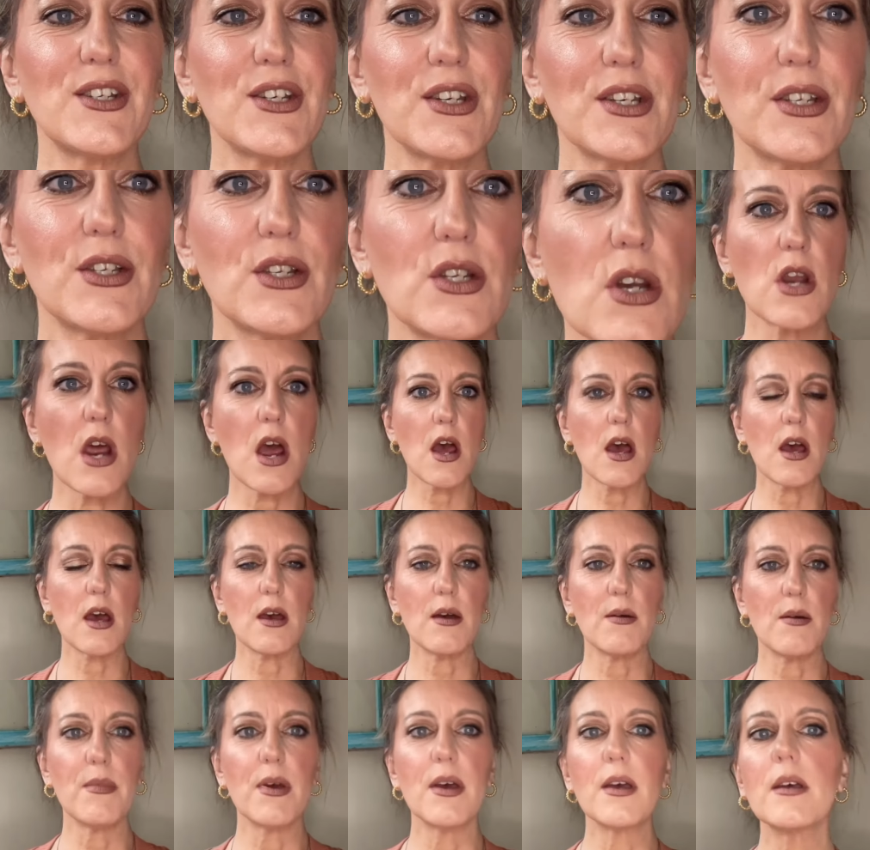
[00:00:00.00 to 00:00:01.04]
just
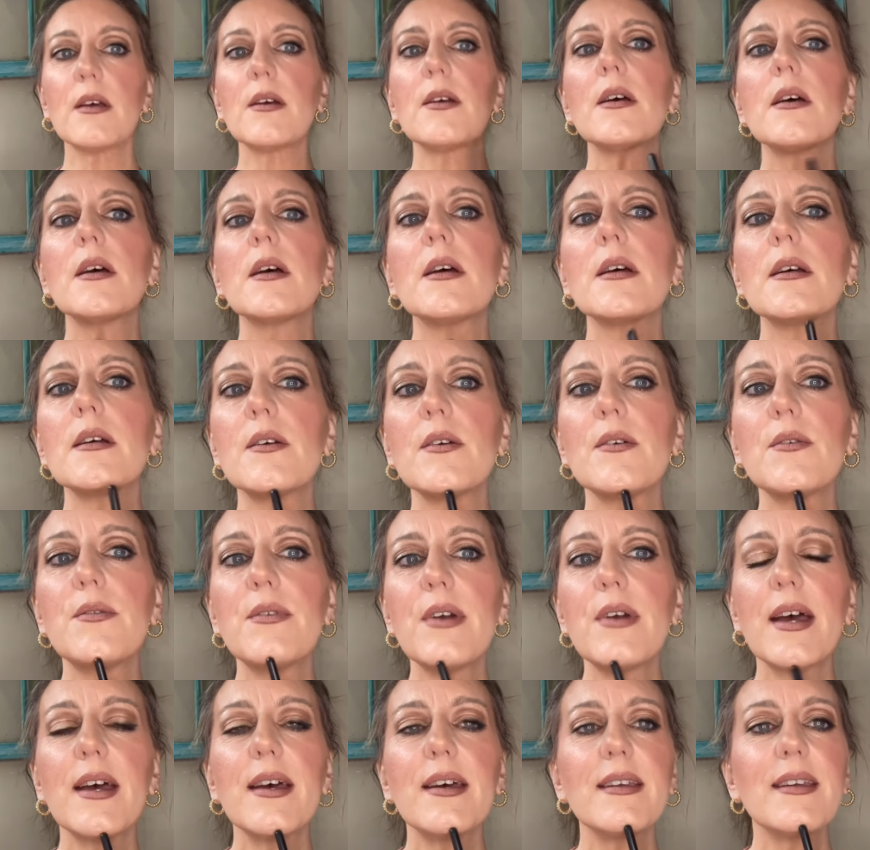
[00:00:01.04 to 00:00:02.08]

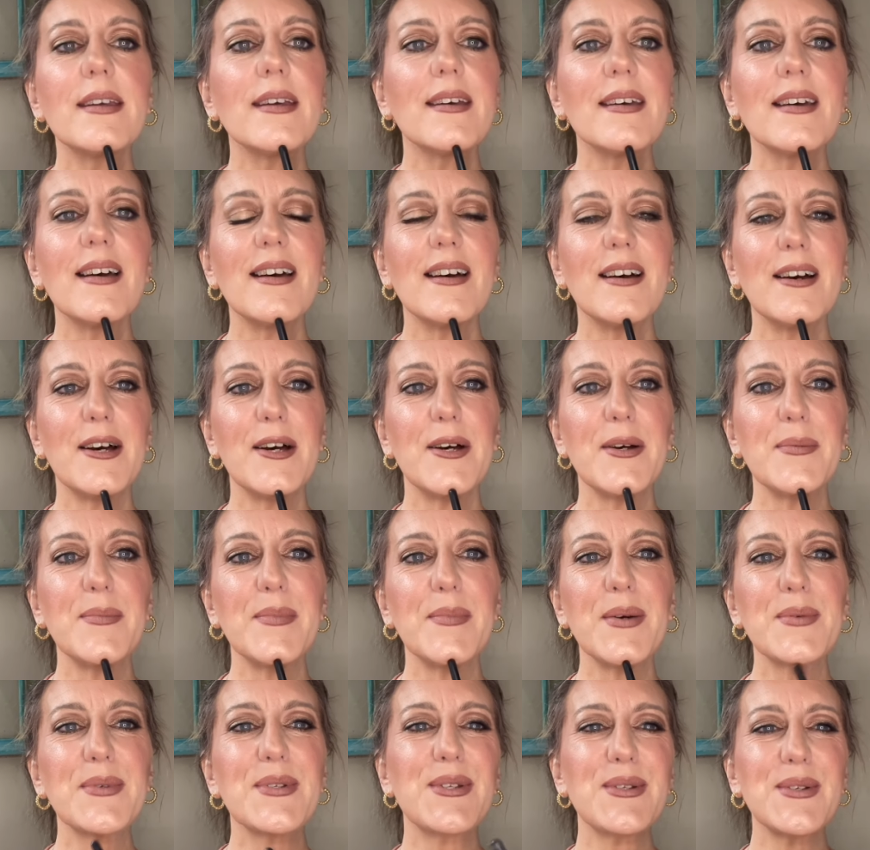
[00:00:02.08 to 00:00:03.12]
read,
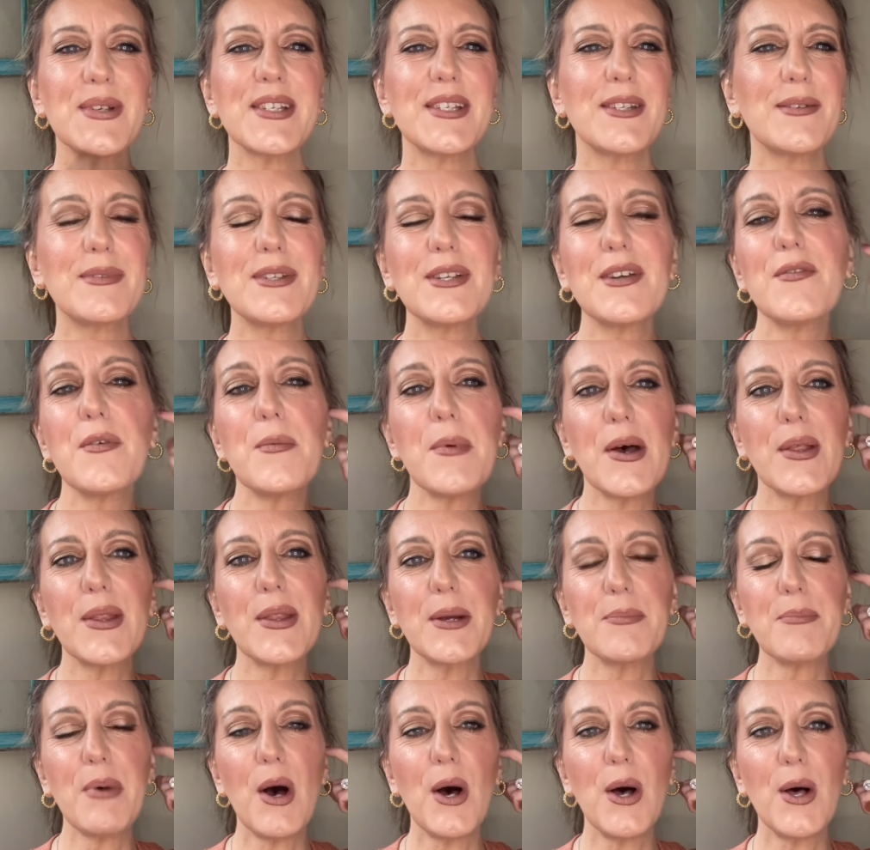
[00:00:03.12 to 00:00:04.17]
I was doing some stuff about
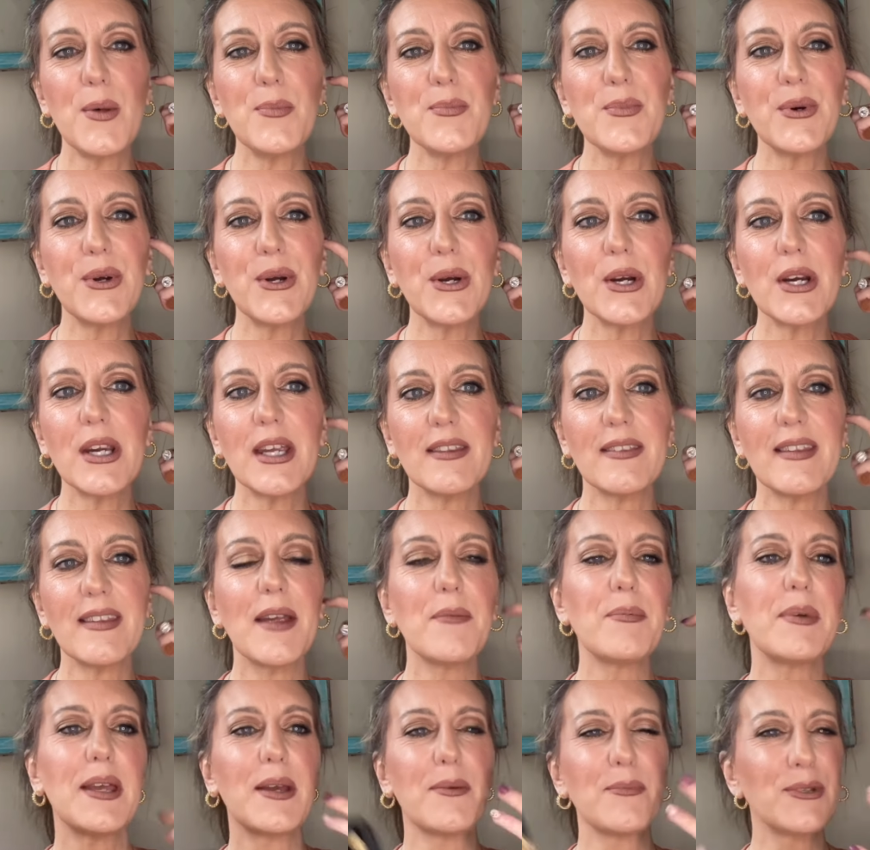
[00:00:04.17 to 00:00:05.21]
like palm work and
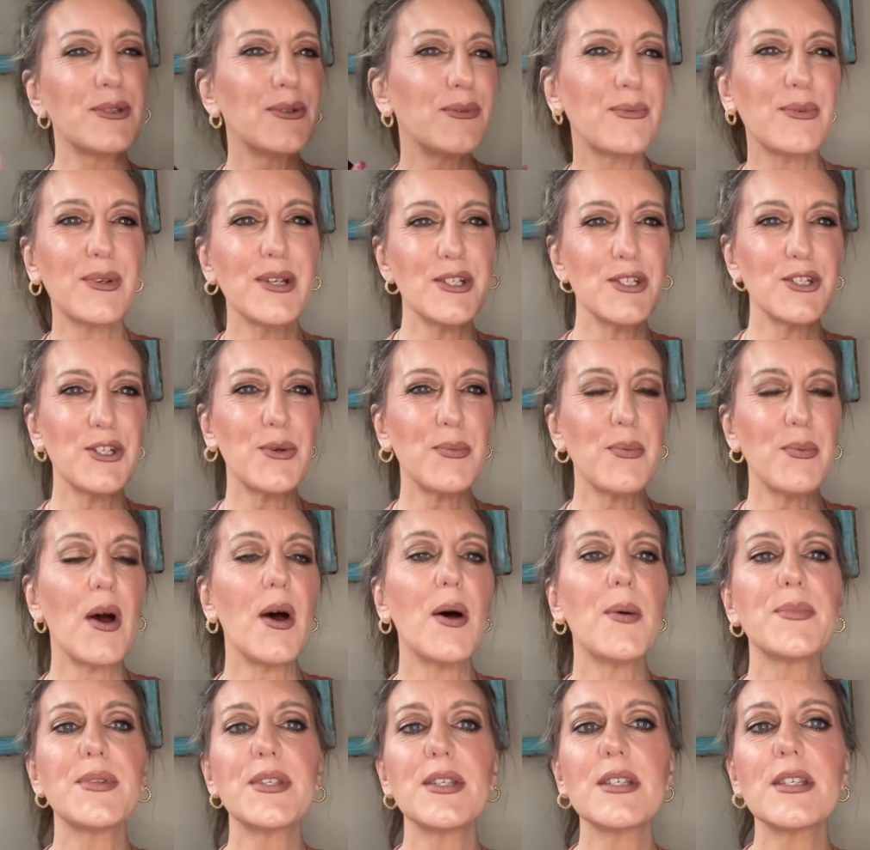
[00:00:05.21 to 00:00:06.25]
like being able to read your
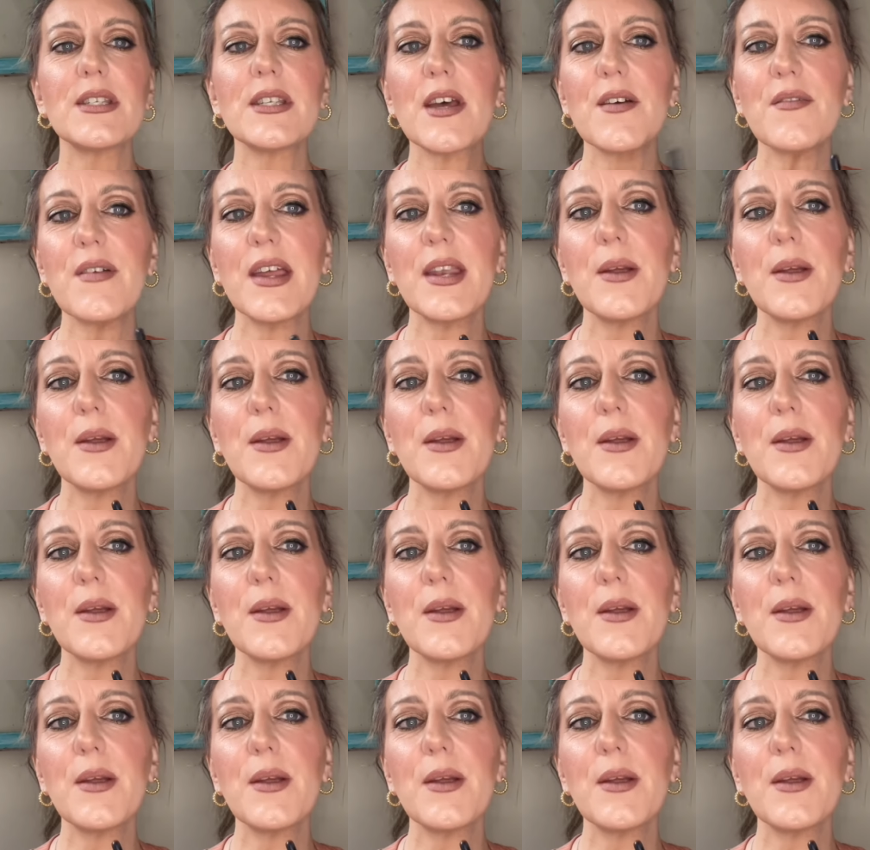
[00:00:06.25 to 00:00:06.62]
palms and stuff.